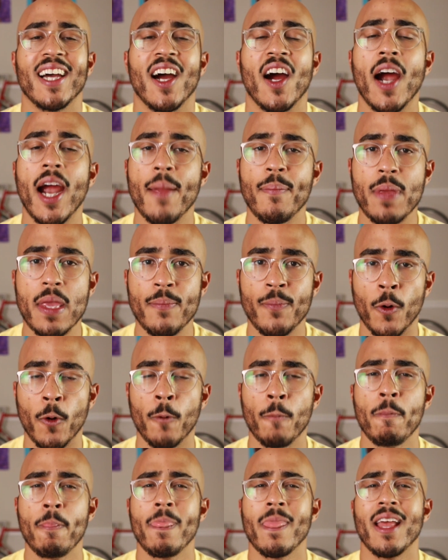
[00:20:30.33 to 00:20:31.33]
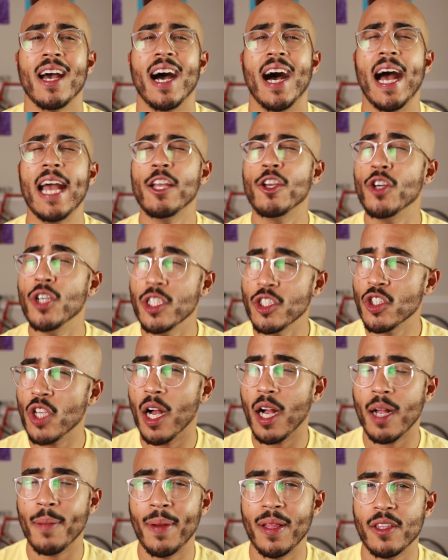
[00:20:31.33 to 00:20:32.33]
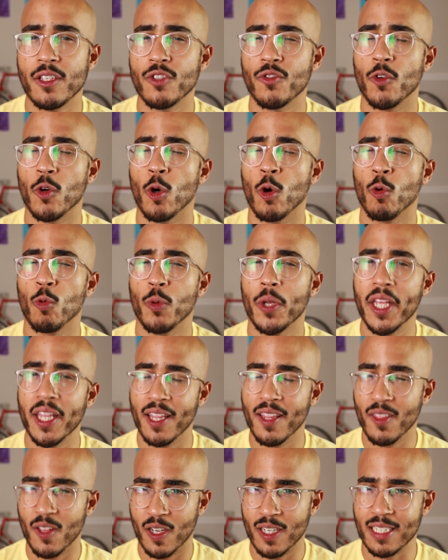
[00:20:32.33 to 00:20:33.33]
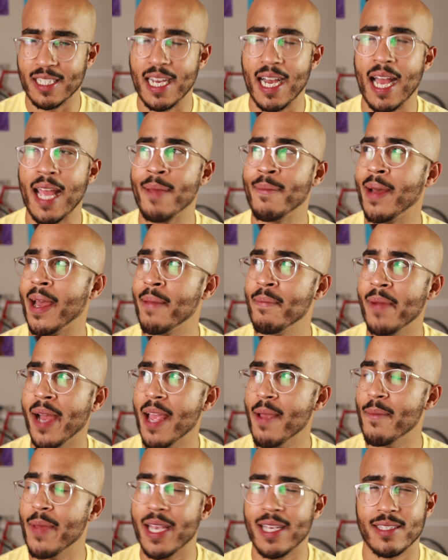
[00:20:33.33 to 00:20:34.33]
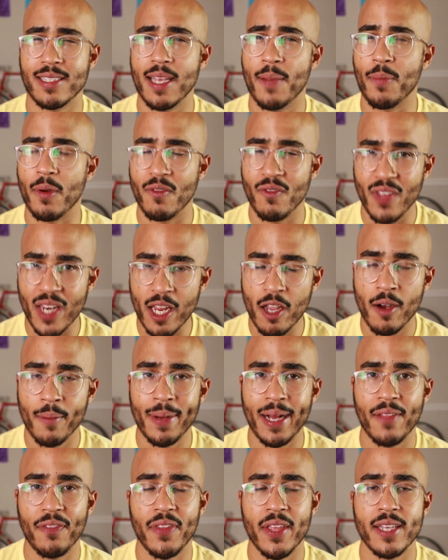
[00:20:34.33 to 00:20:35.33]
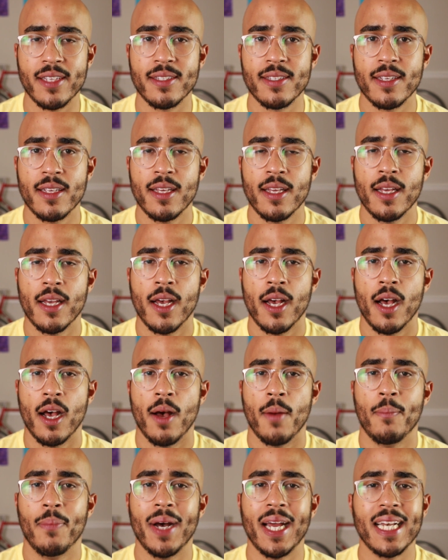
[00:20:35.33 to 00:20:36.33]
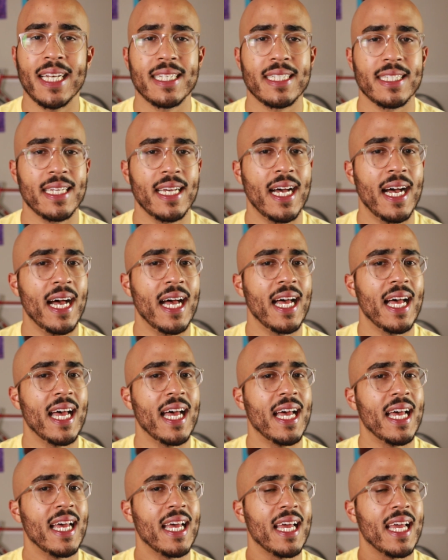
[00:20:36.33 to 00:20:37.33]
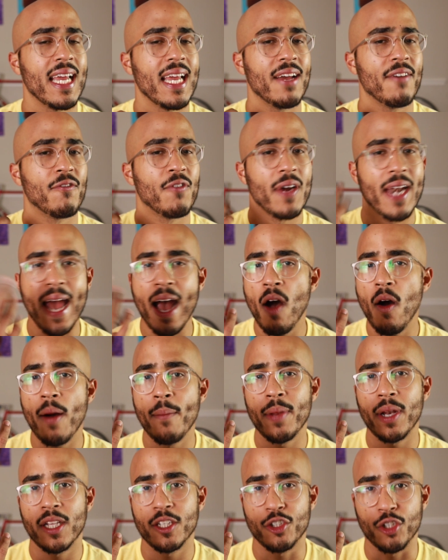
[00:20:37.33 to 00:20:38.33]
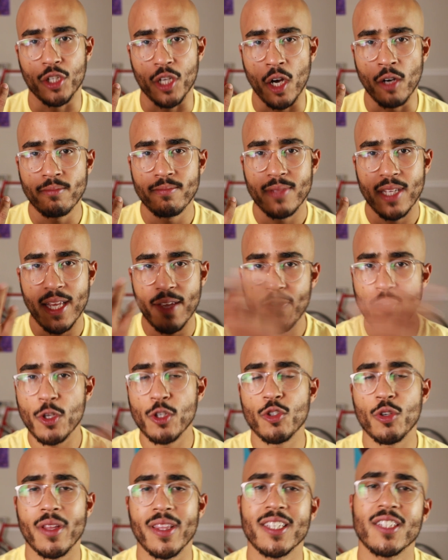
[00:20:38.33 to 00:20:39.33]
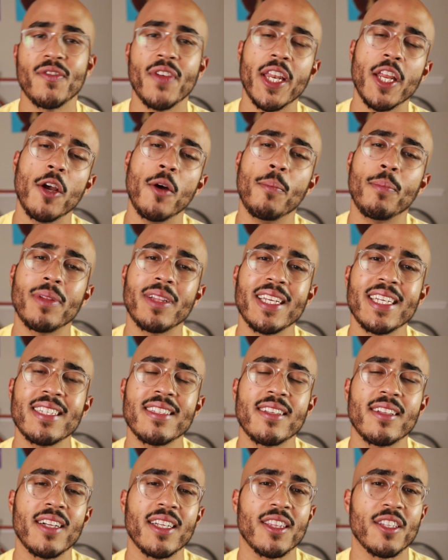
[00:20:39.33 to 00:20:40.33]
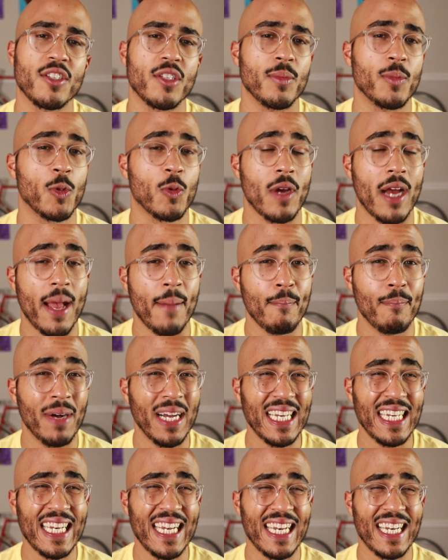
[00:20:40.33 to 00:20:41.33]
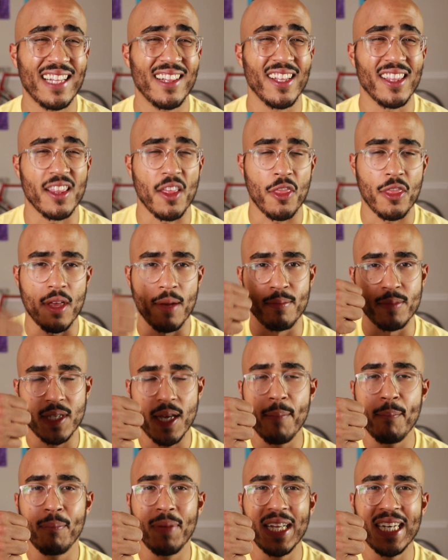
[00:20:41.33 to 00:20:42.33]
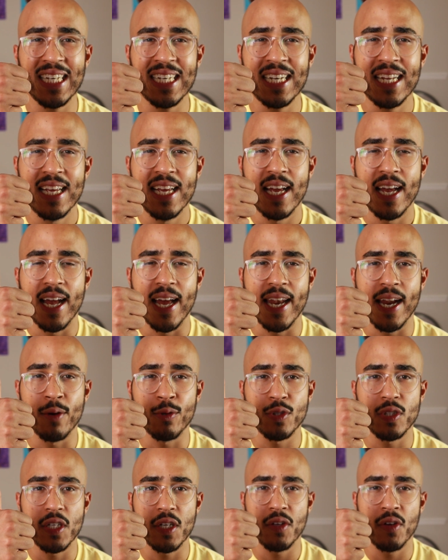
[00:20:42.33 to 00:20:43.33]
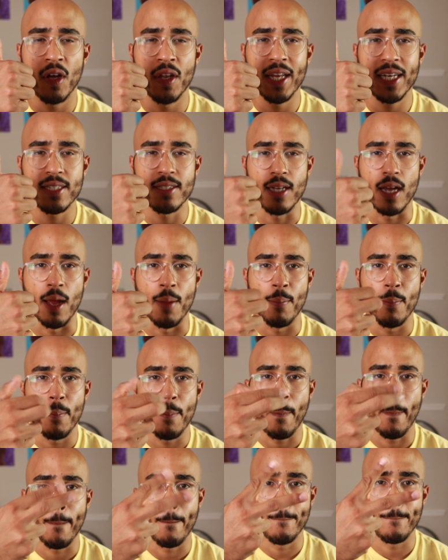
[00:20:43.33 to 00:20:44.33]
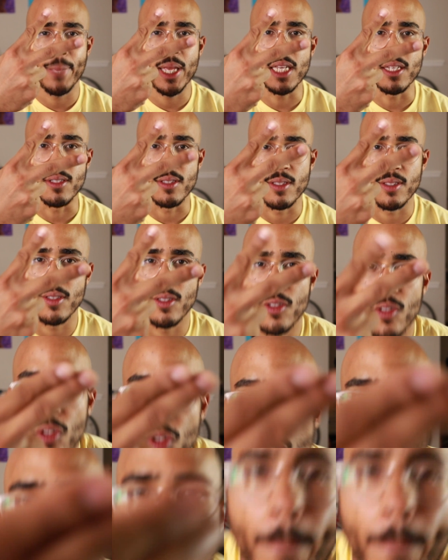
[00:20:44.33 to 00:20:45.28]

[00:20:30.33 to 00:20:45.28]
All right, people, I could talk about this for a really long time. I might make a separate video about this, but for now, I'm gonna let you go. If you enjoyed this video, please click the subscribe button and click the thumbs up button, and I will see you all next time. Peace.